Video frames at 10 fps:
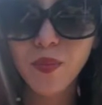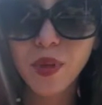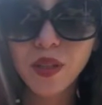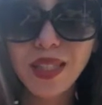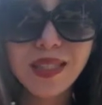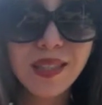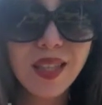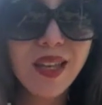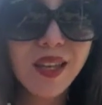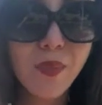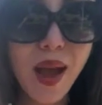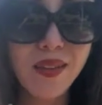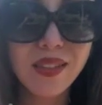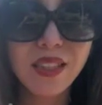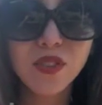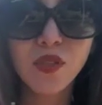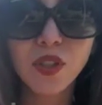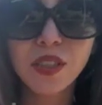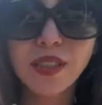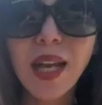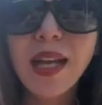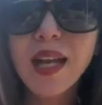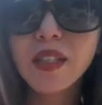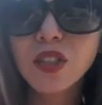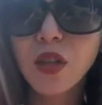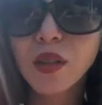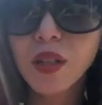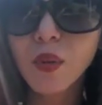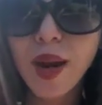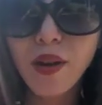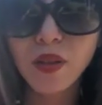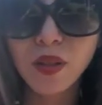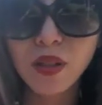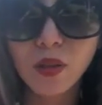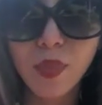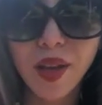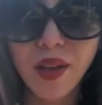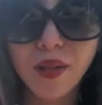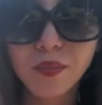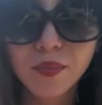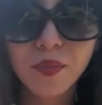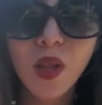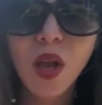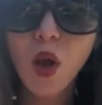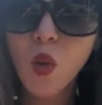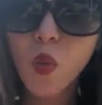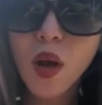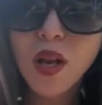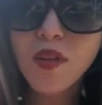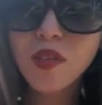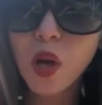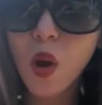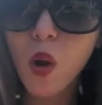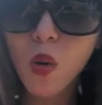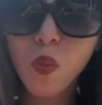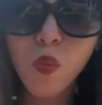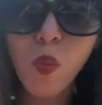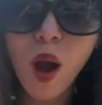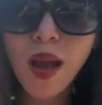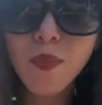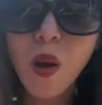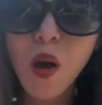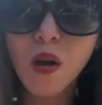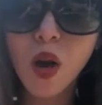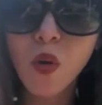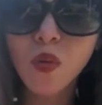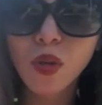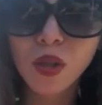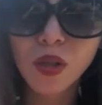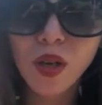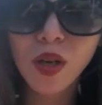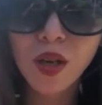But let's think about this for a second and turn it around a little bit. What if the wine bar owner...